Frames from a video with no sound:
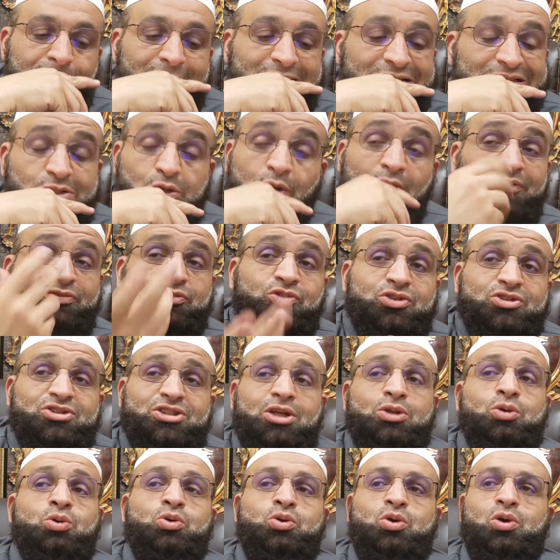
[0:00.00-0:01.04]
So you have to
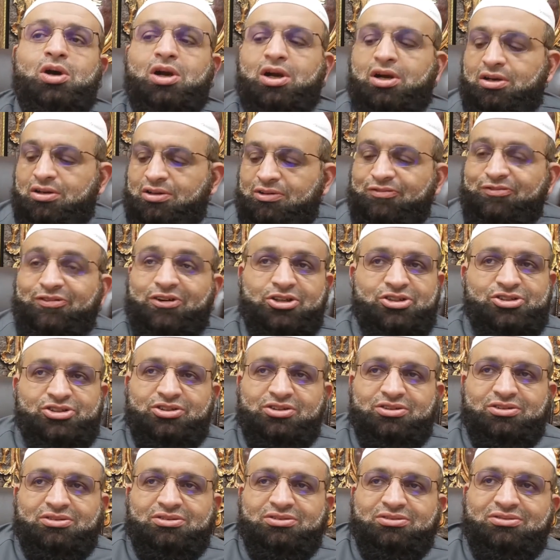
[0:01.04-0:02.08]
decide who you are first
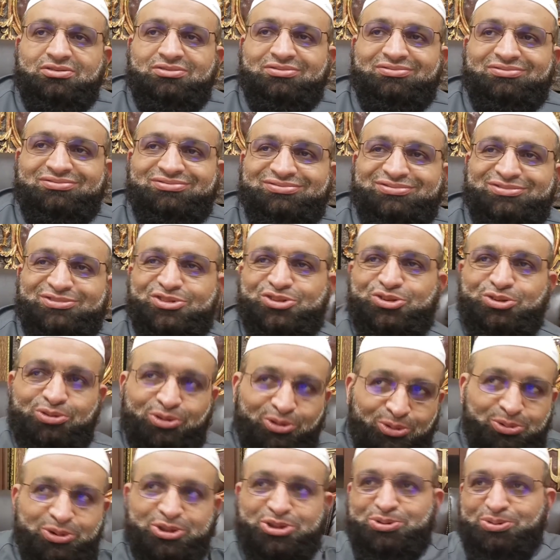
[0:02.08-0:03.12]
to know
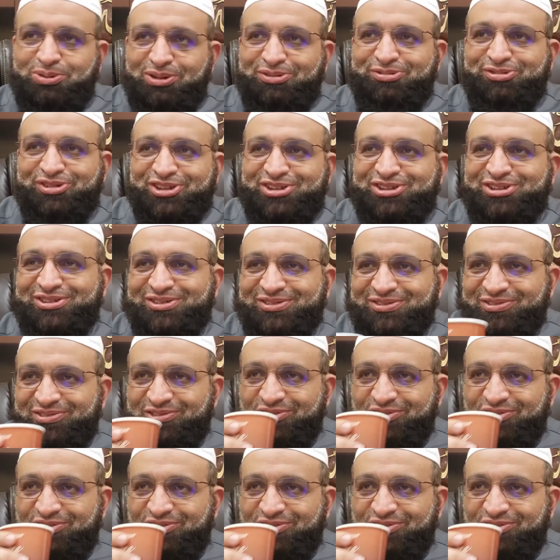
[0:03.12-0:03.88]
which one fits.